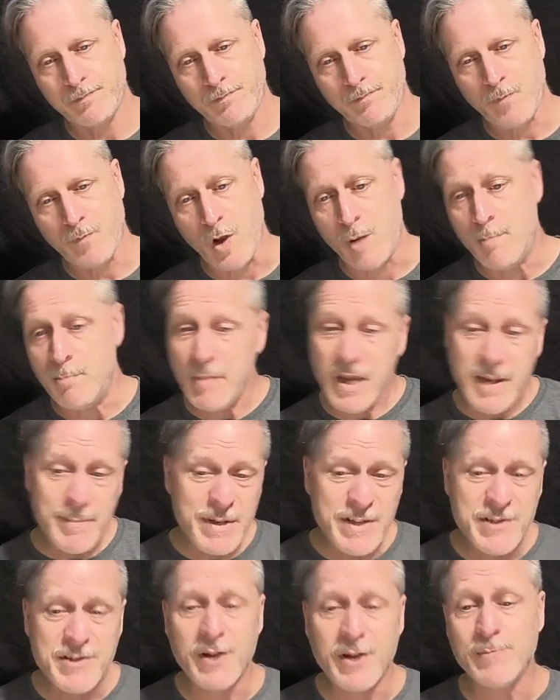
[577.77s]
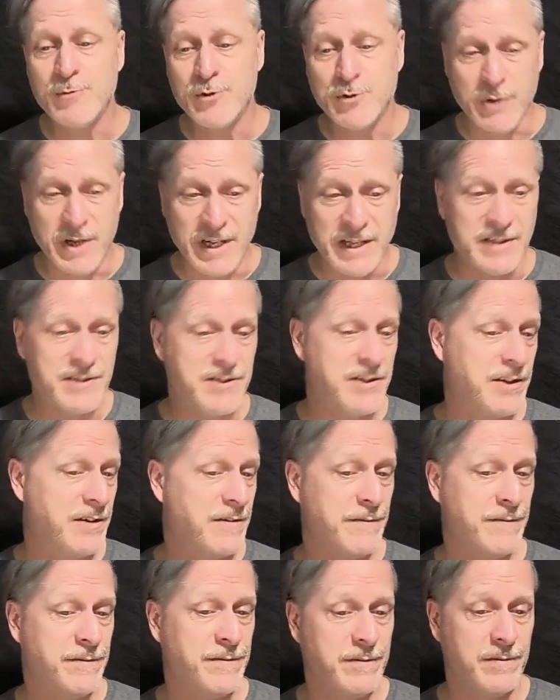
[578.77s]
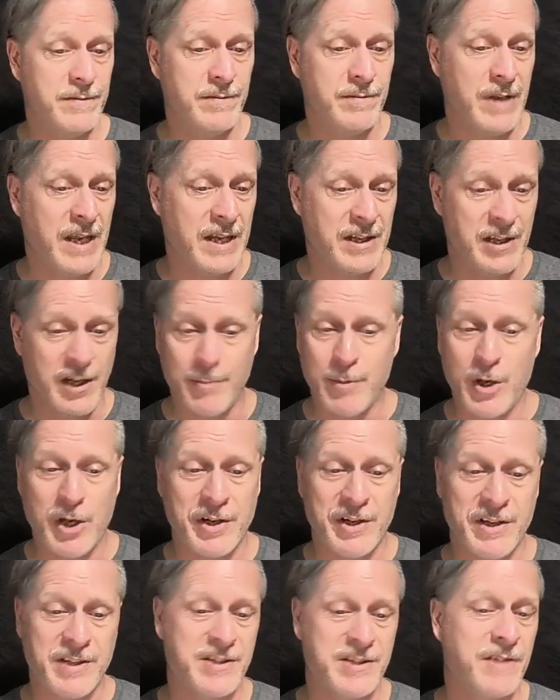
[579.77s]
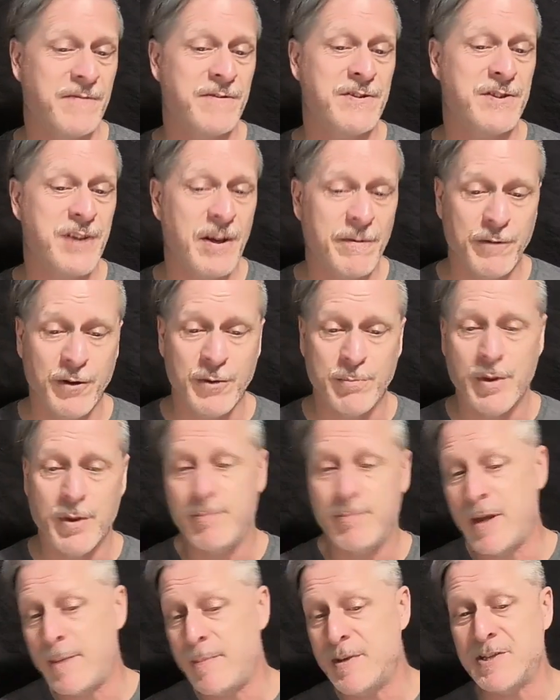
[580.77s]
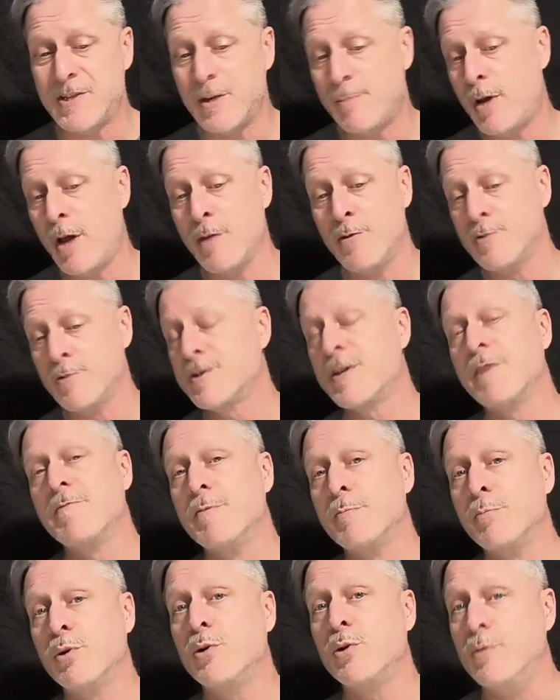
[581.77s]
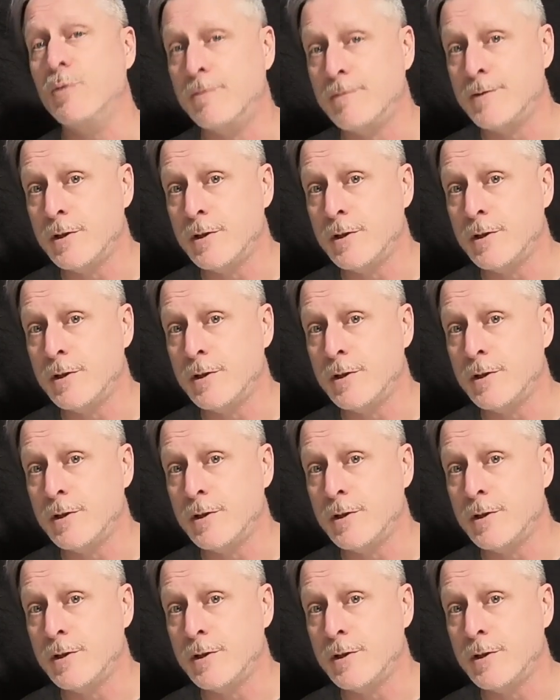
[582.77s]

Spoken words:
Maybe some trades and commodities have suffered, but maybe some others have improved.